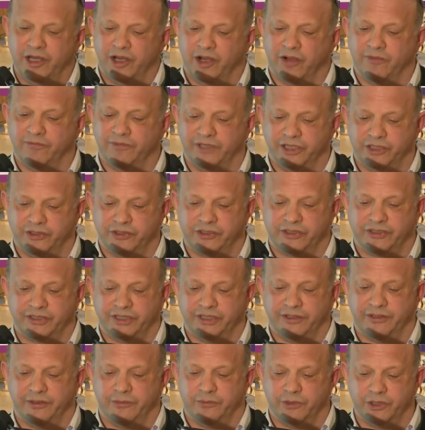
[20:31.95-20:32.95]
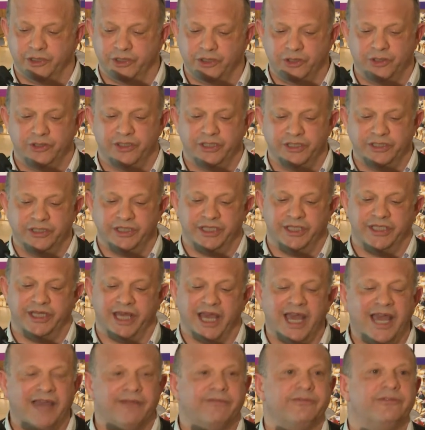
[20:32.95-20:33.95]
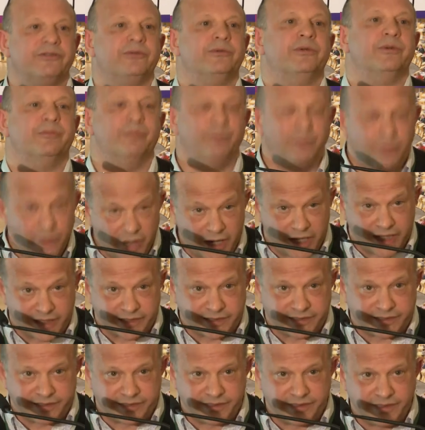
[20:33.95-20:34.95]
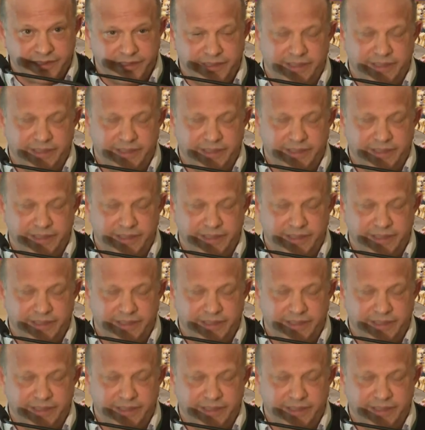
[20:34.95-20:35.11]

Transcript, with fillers: of literacy that we should indeed have to embrace.